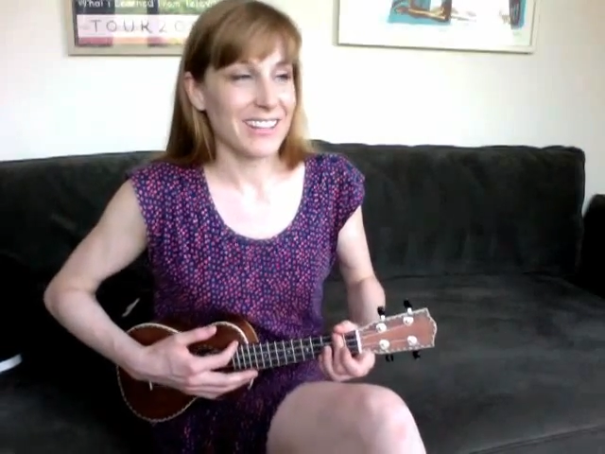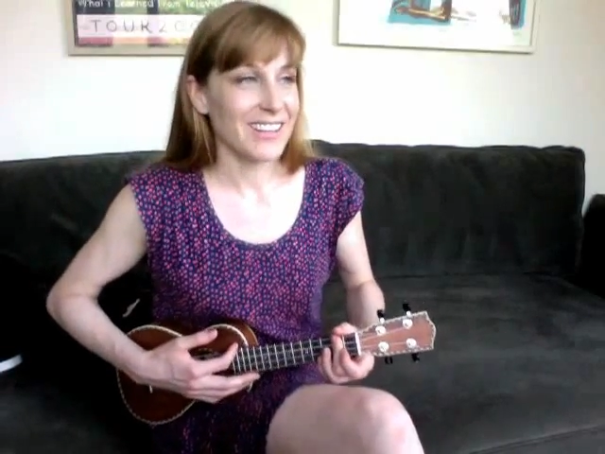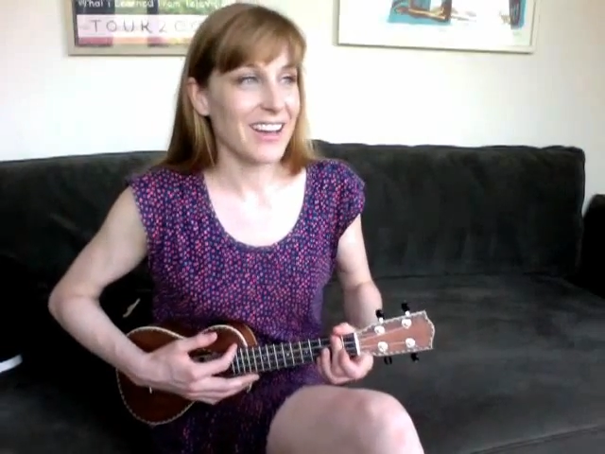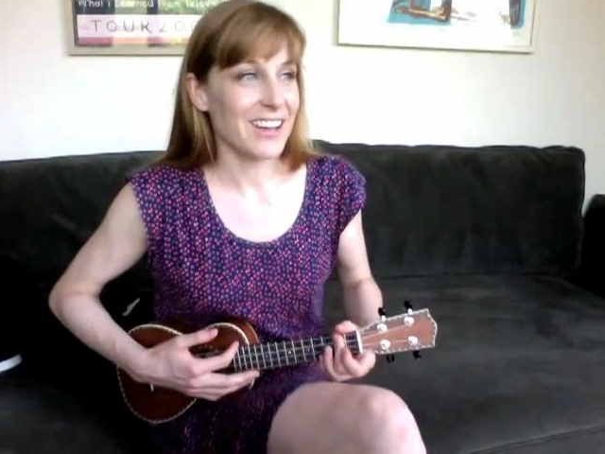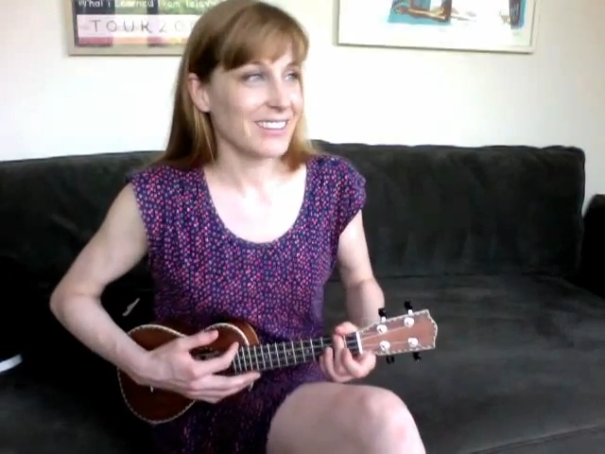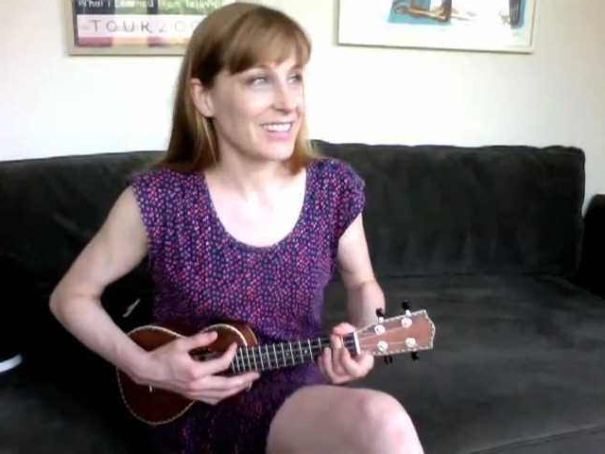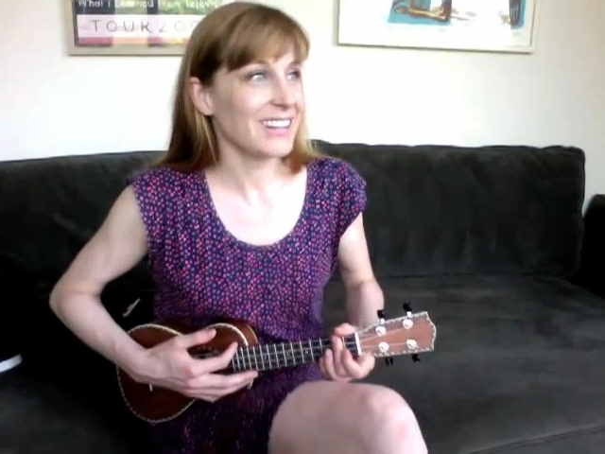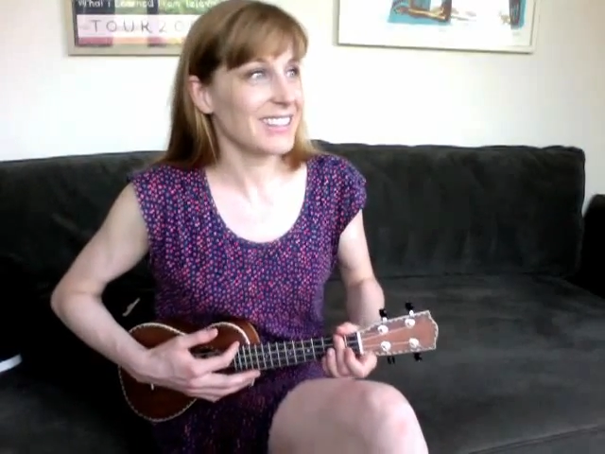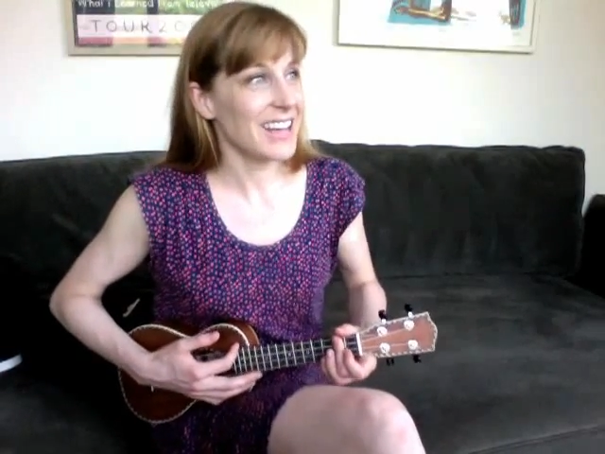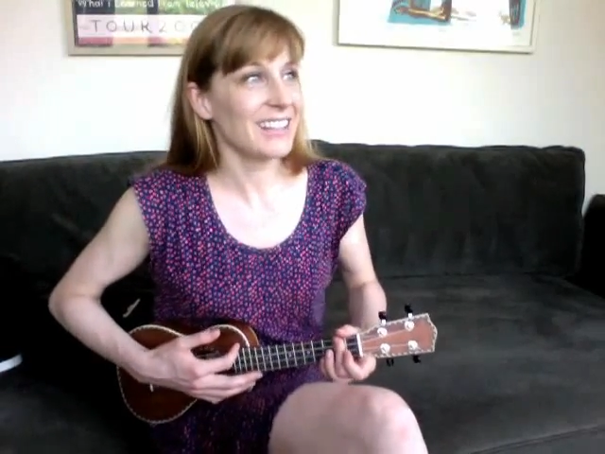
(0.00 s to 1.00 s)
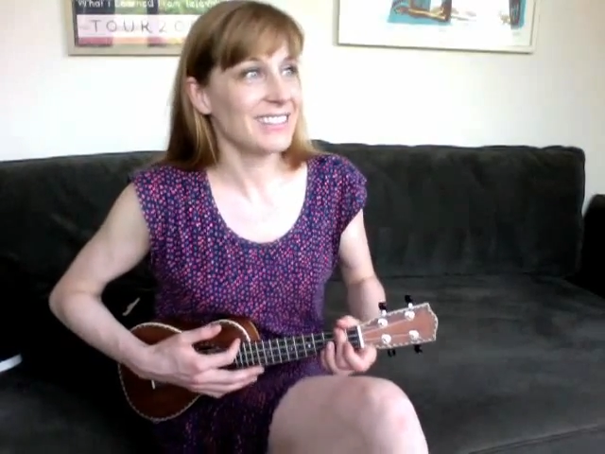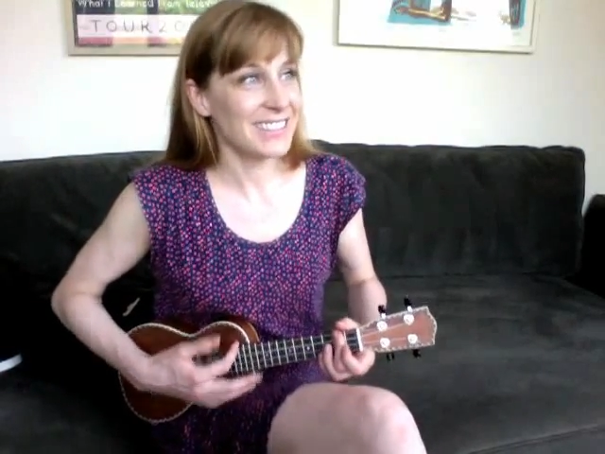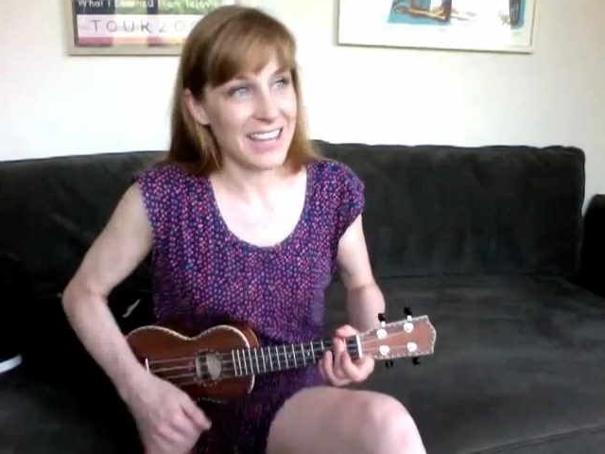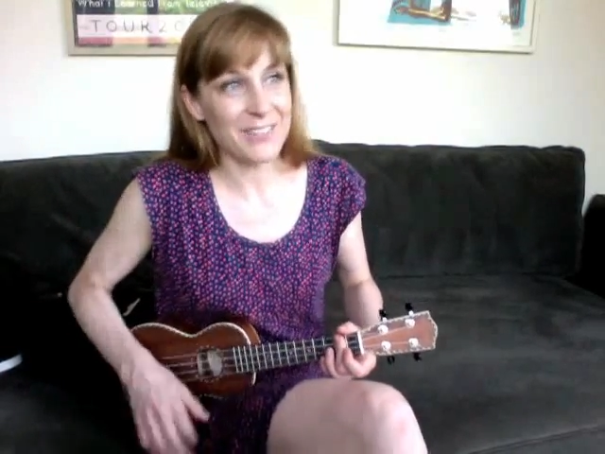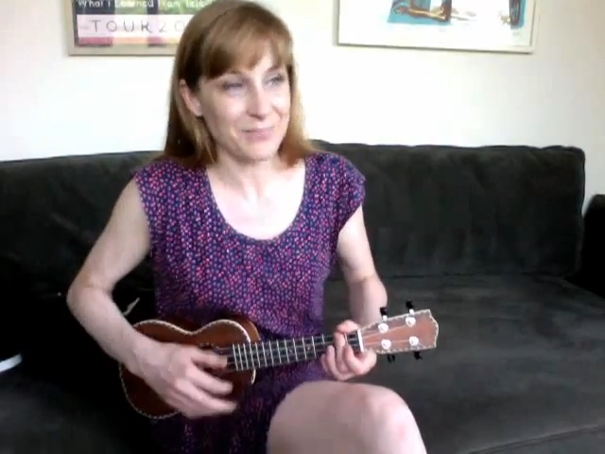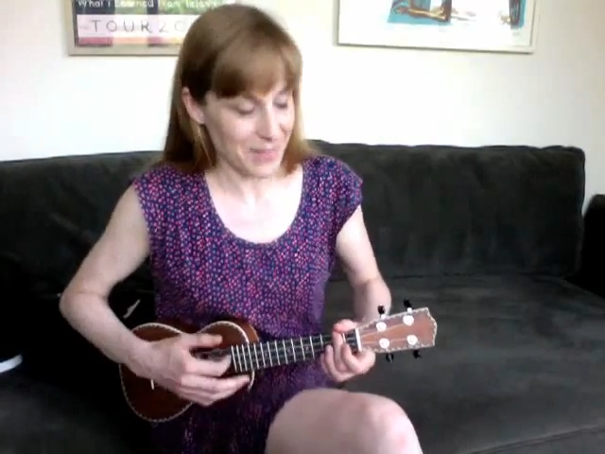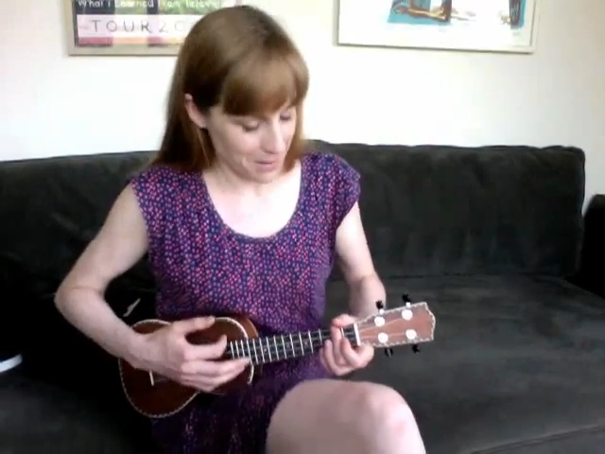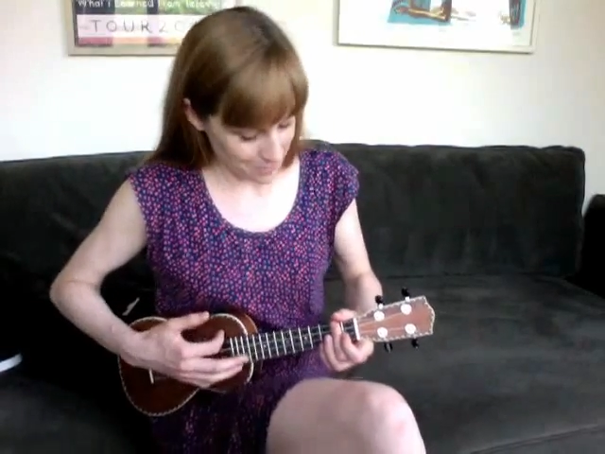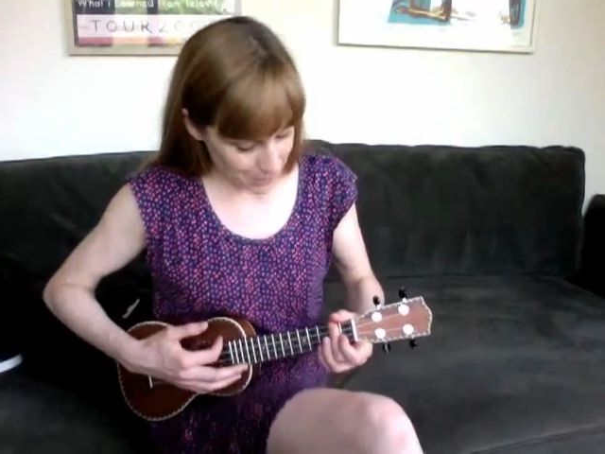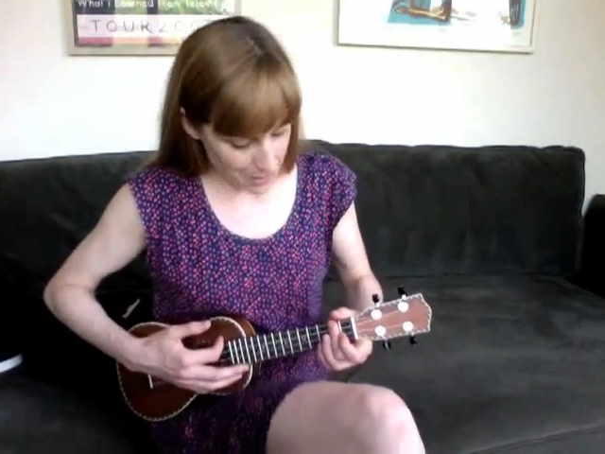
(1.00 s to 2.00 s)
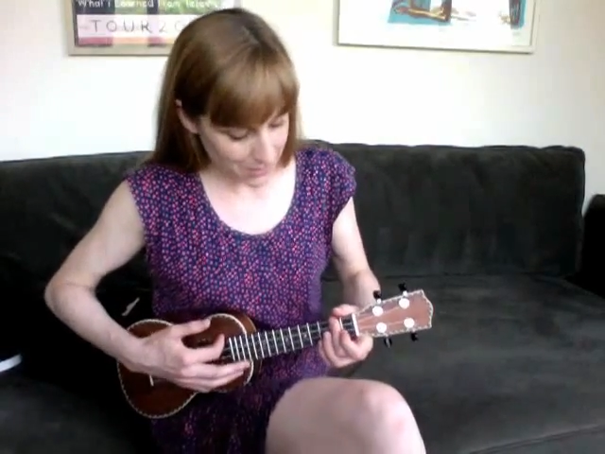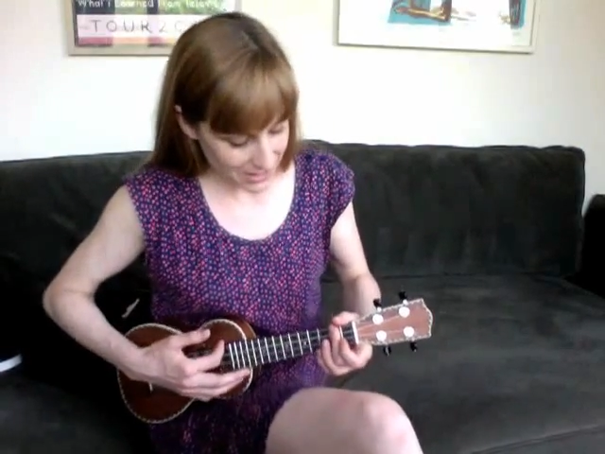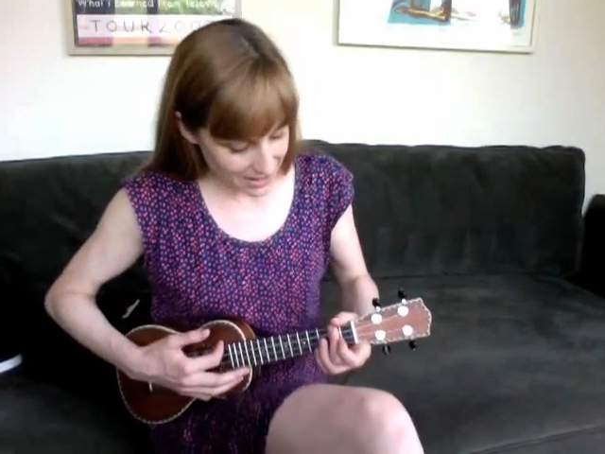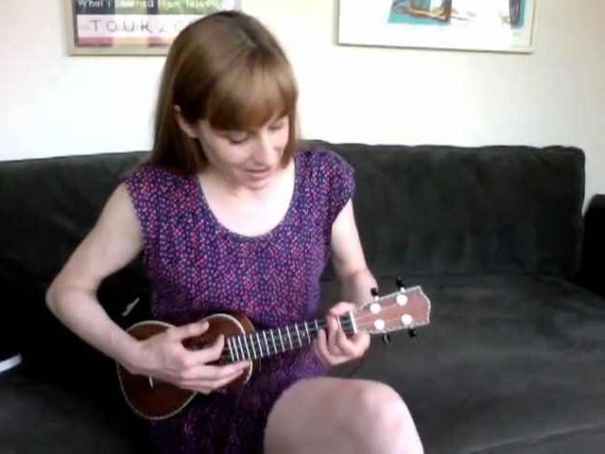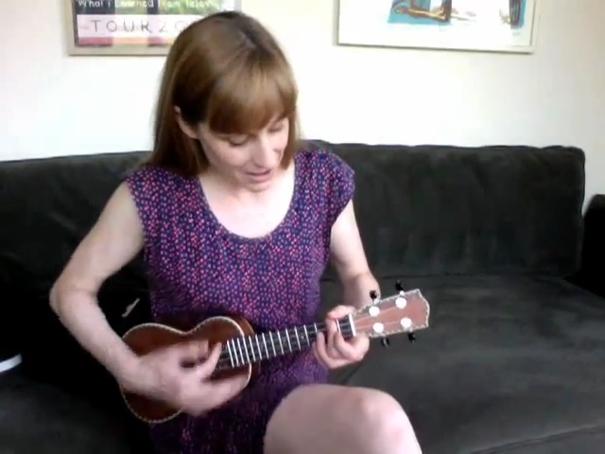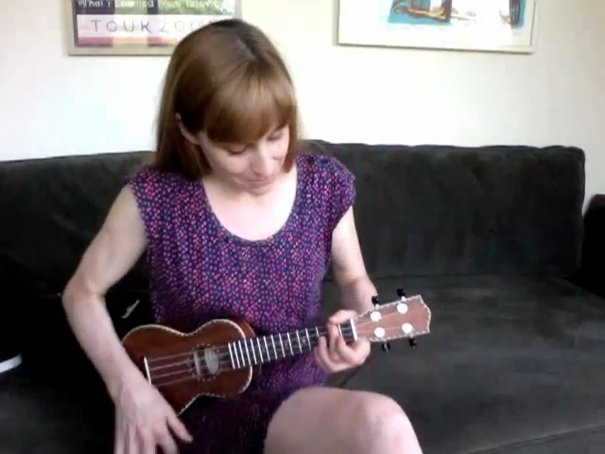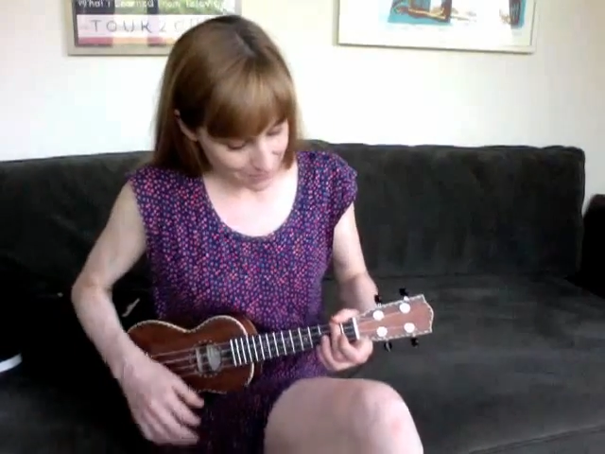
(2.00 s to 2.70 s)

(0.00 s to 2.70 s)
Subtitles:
Da da da ba da da.